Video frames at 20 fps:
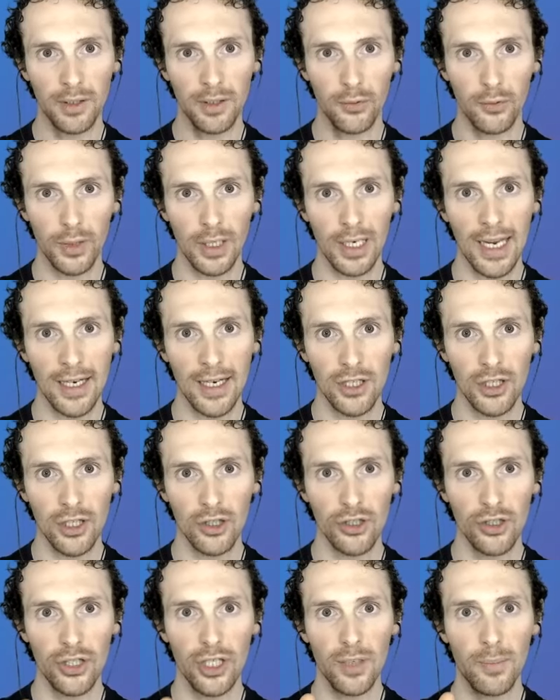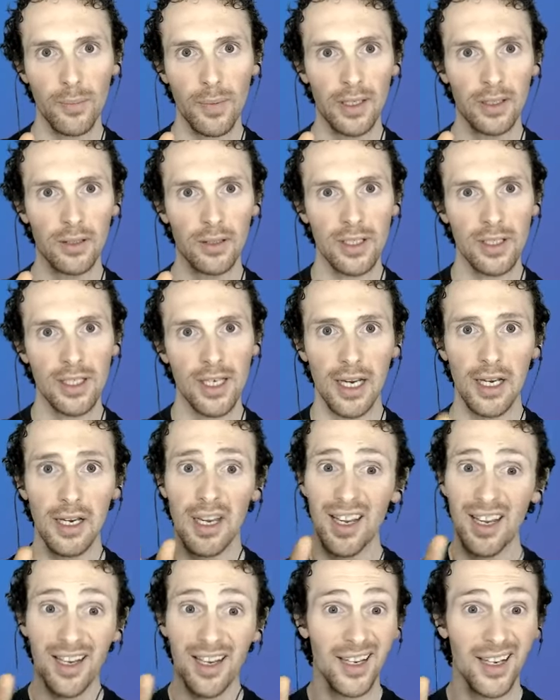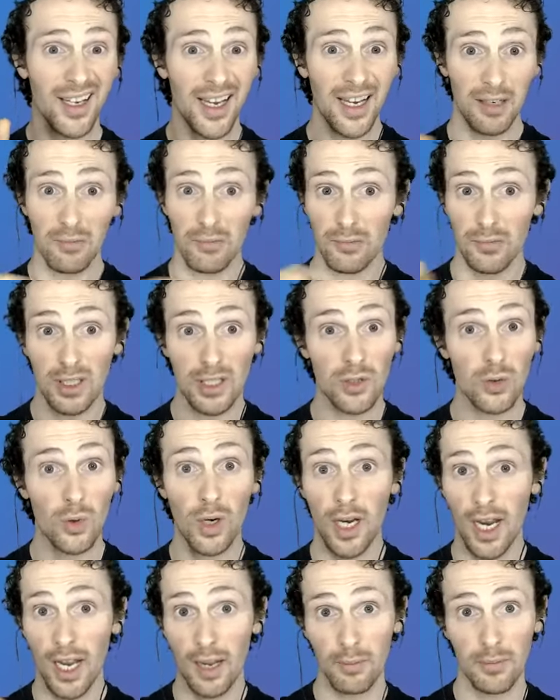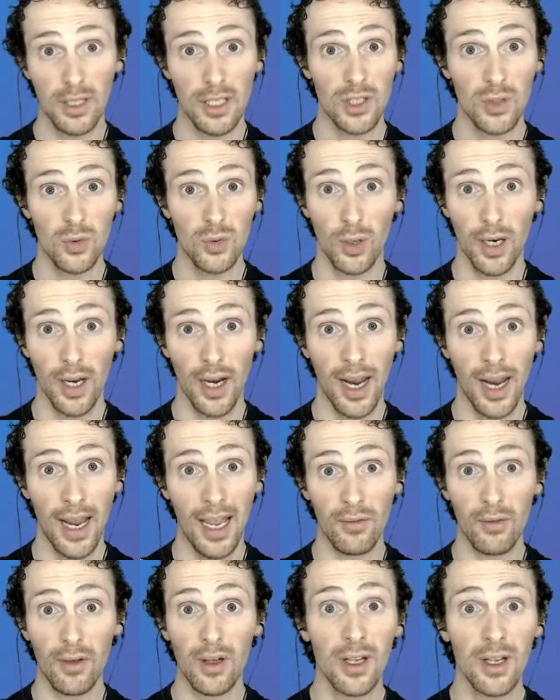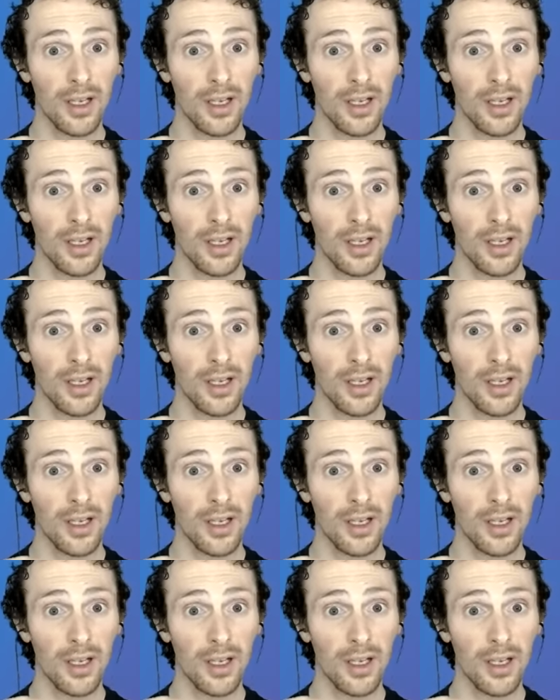a relationship and to say, hey, this is who I am, this is what I have.